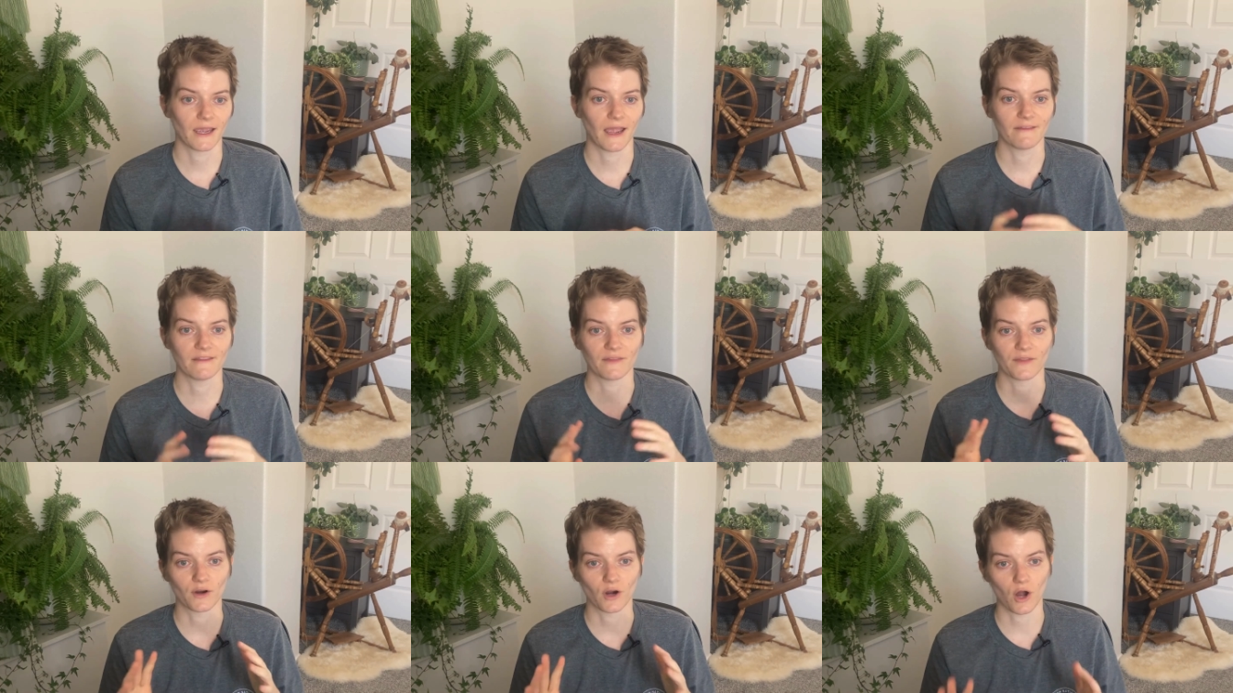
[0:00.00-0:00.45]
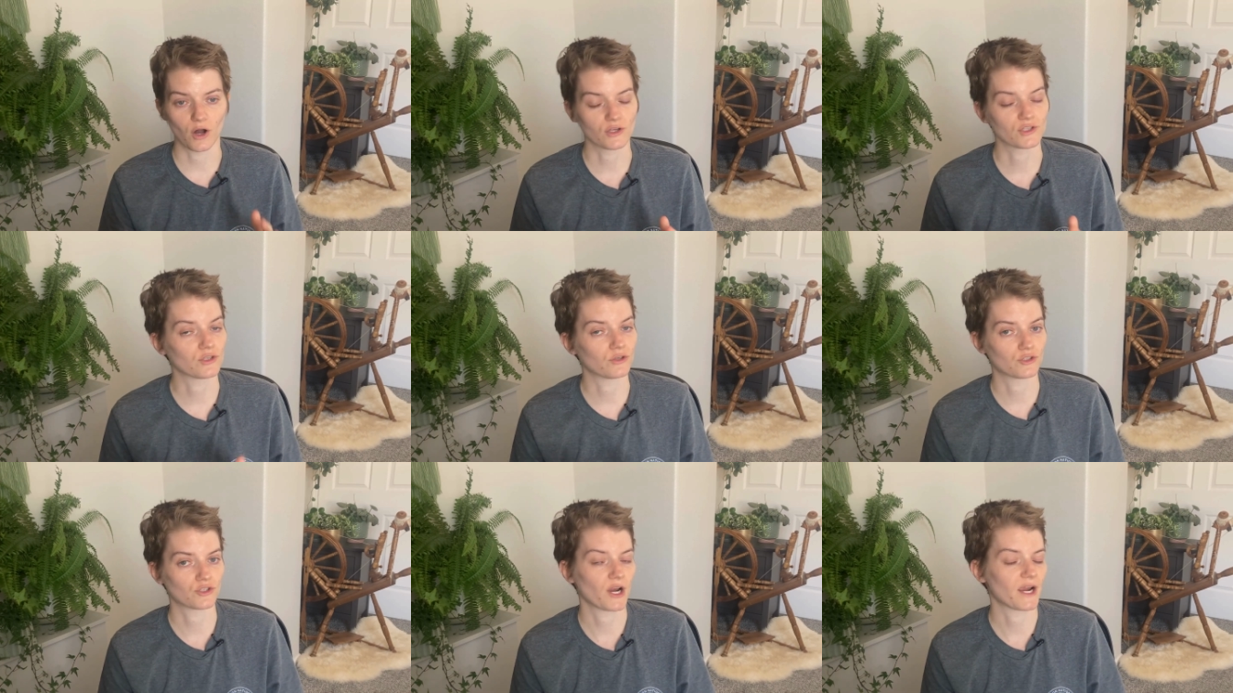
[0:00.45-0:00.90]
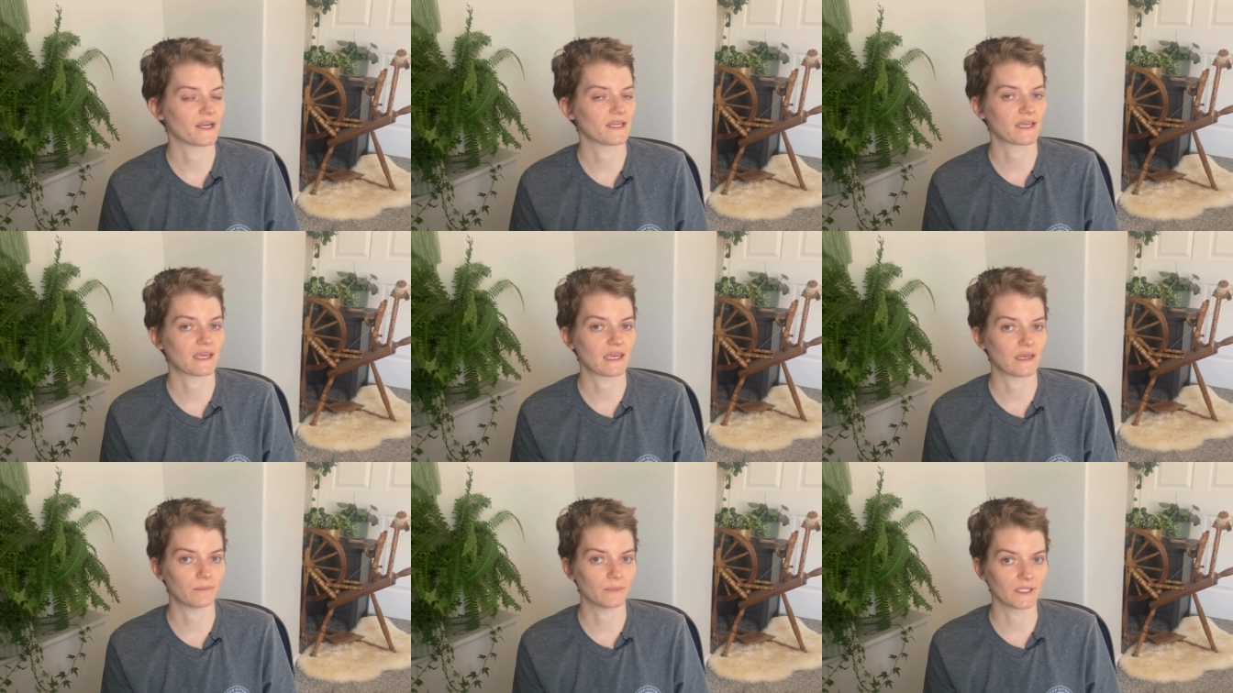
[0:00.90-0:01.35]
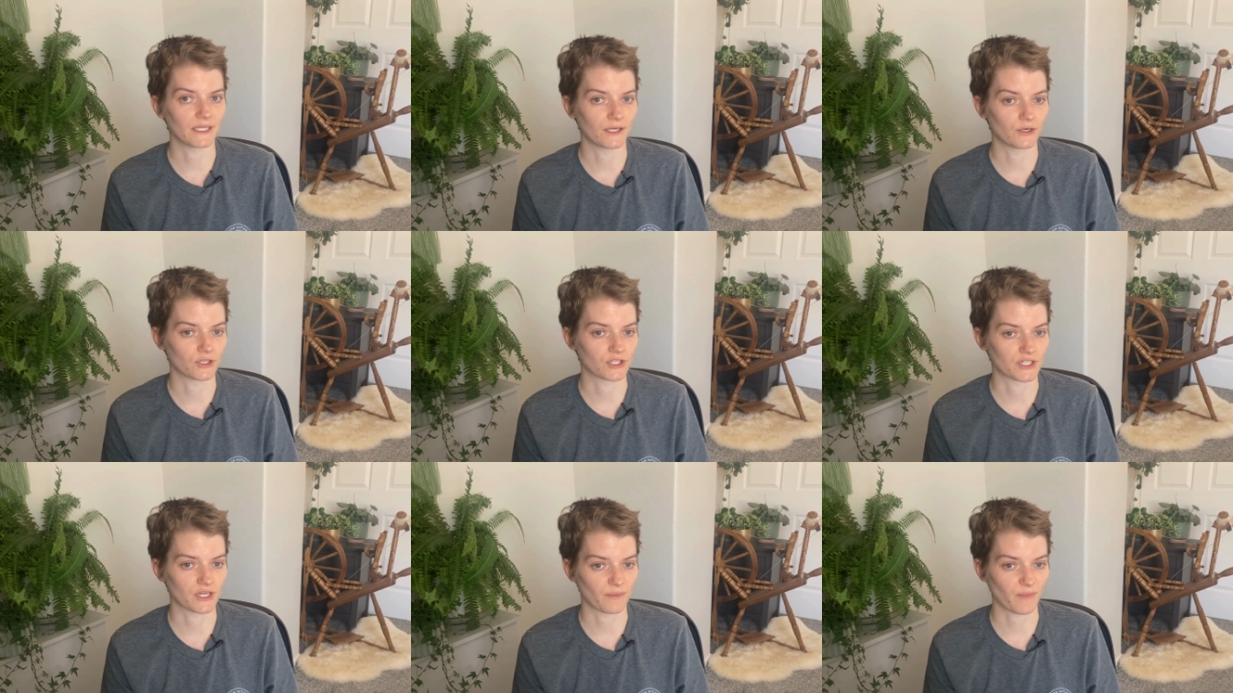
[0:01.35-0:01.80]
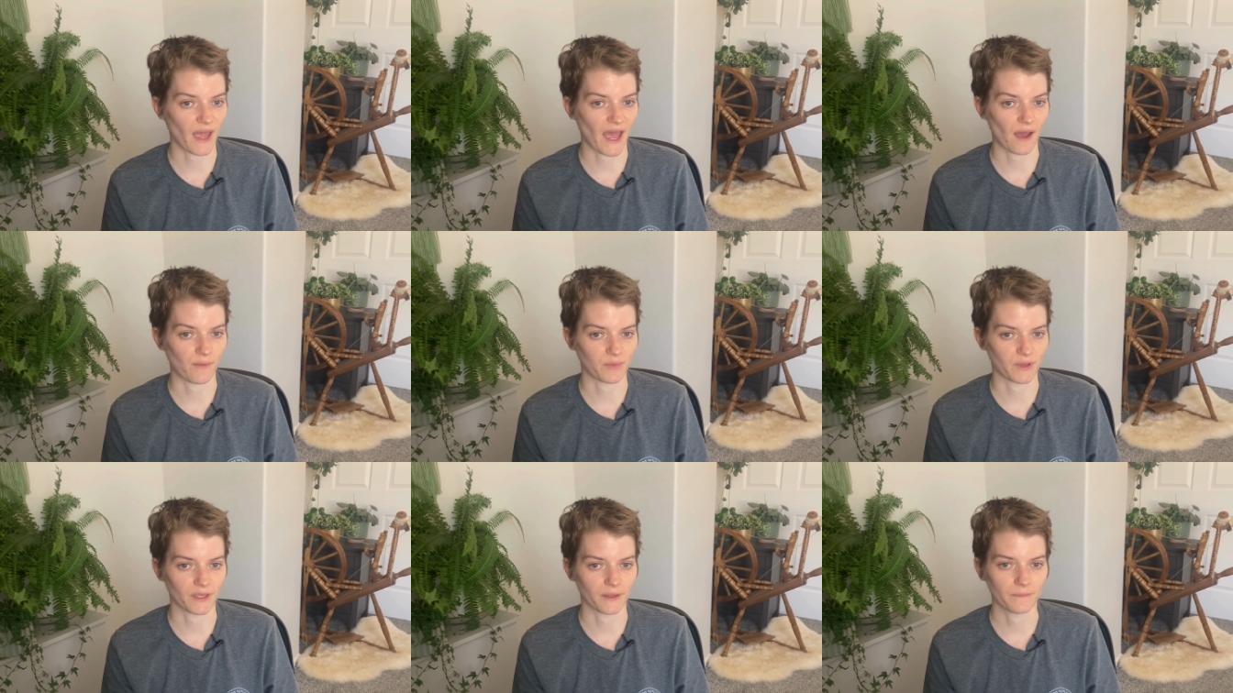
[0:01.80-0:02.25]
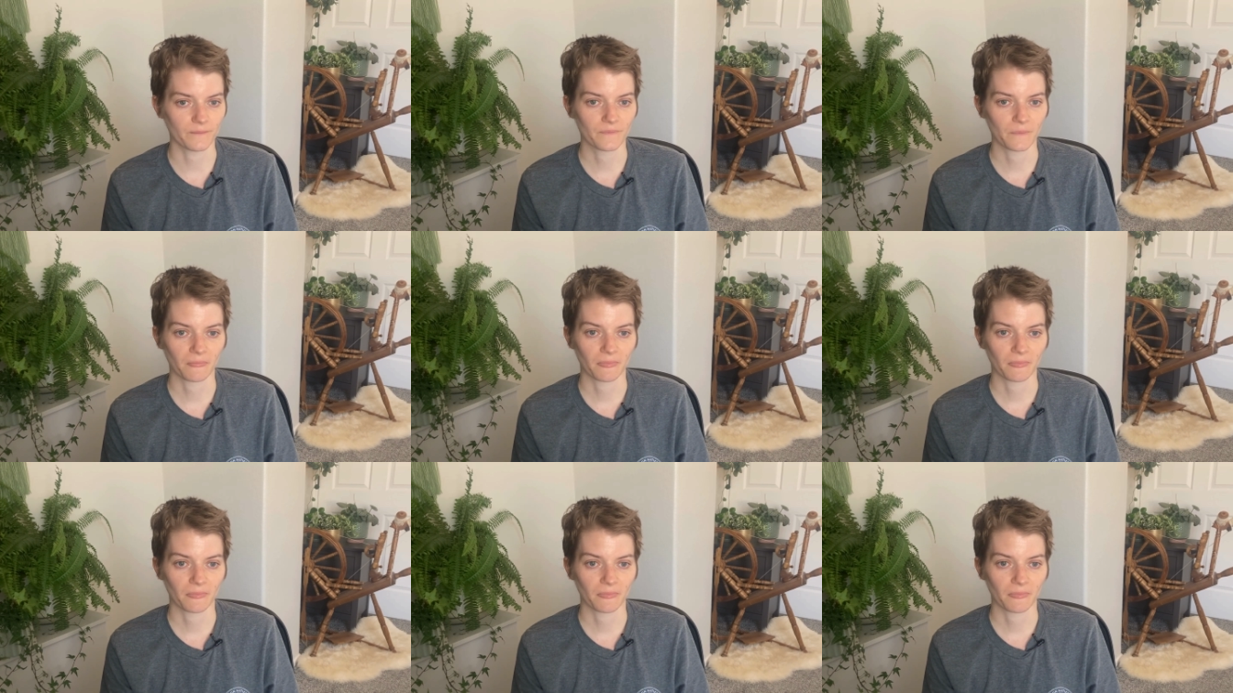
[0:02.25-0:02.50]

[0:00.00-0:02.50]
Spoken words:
and then they're also trying to keep leadership happy.